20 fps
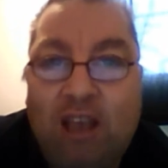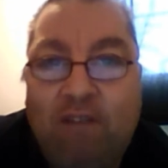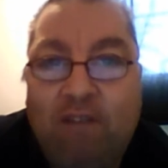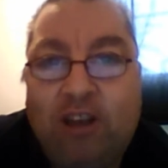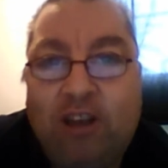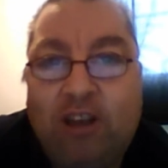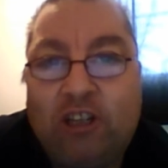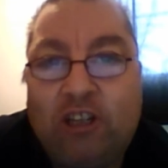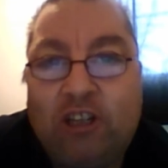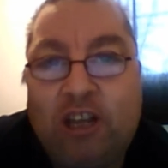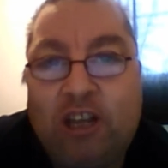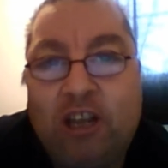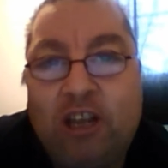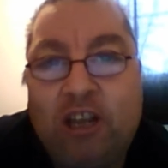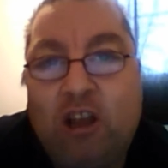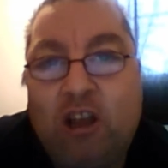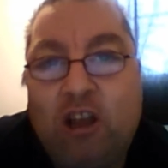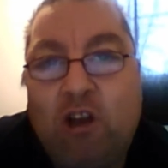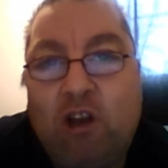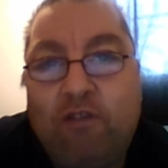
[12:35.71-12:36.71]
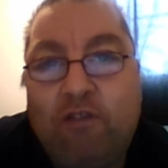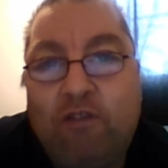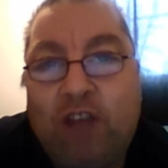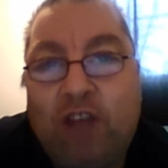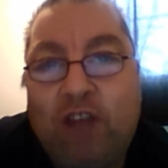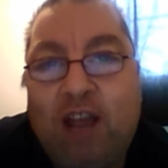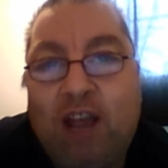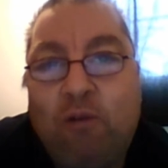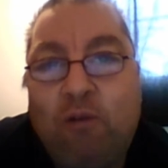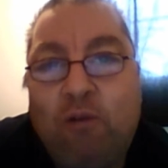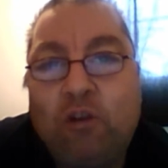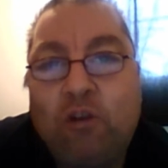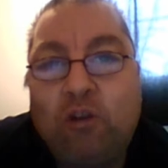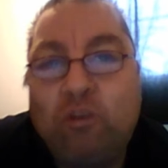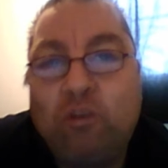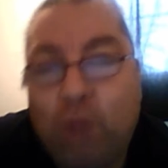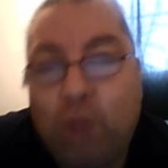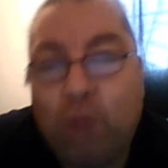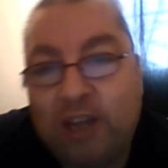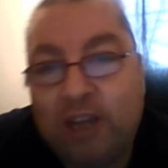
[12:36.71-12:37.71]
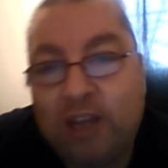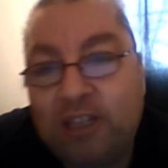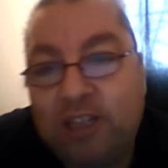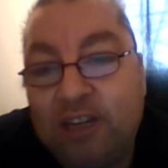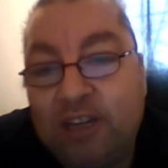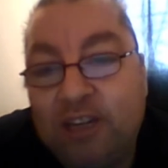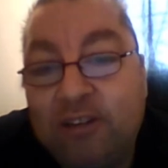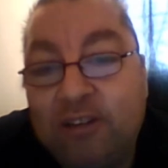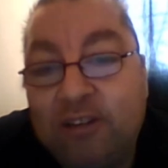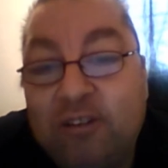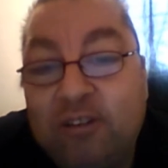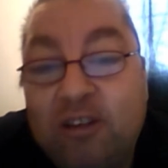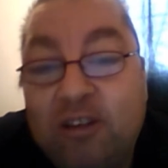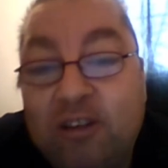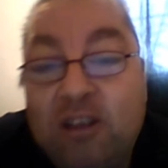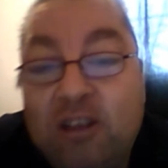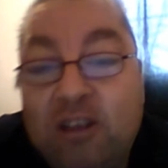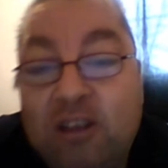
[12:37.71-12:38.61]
Eventually, after hours of waiting,